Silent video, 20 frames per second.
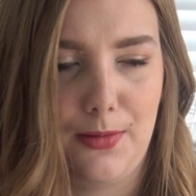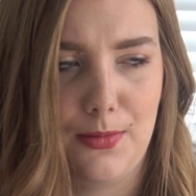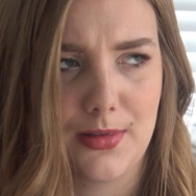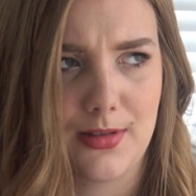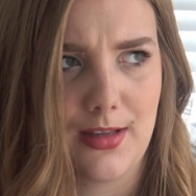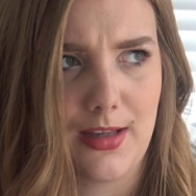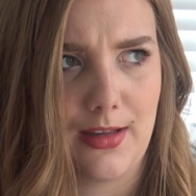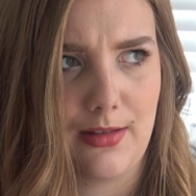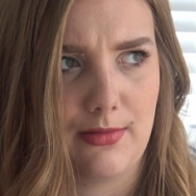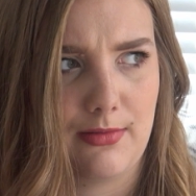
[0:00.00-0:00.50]
he
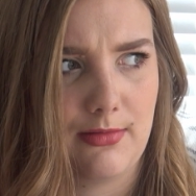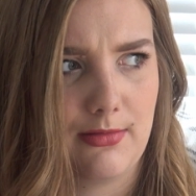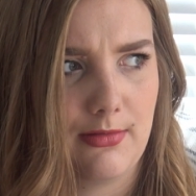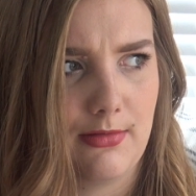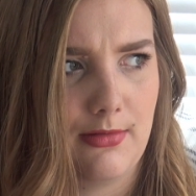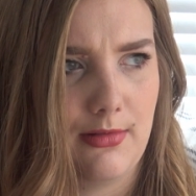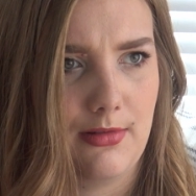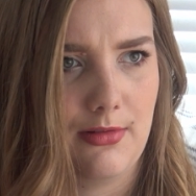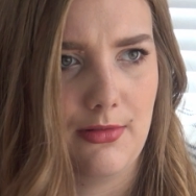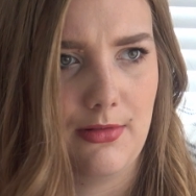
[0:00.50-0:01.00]
was like,
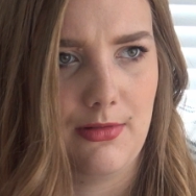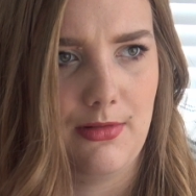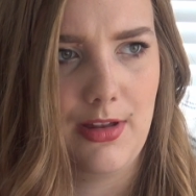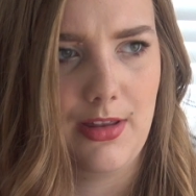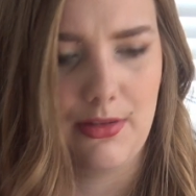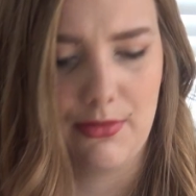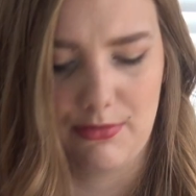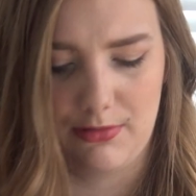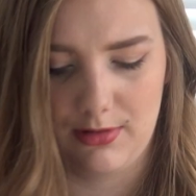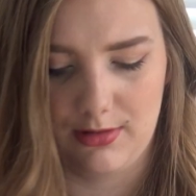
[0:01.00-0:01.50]
what
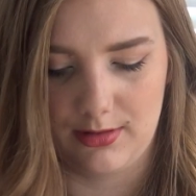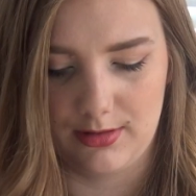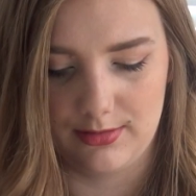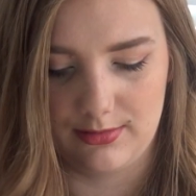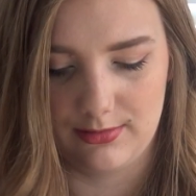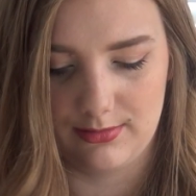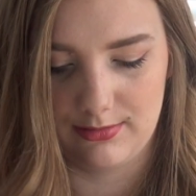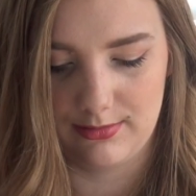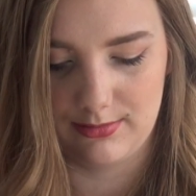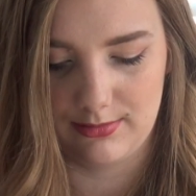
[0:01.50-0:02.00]
in the world,
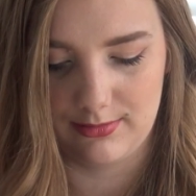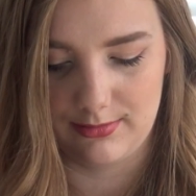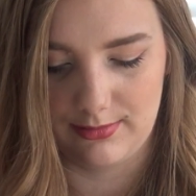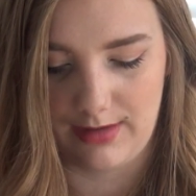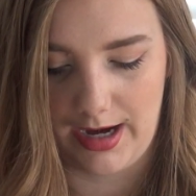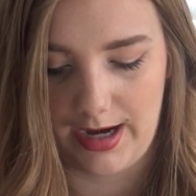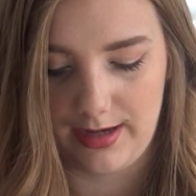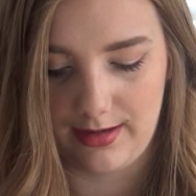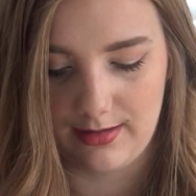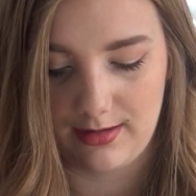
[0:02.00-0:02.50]

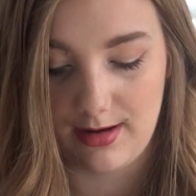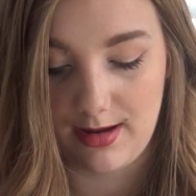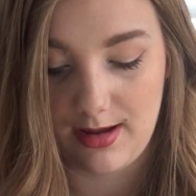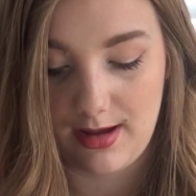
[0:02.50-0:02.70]
right?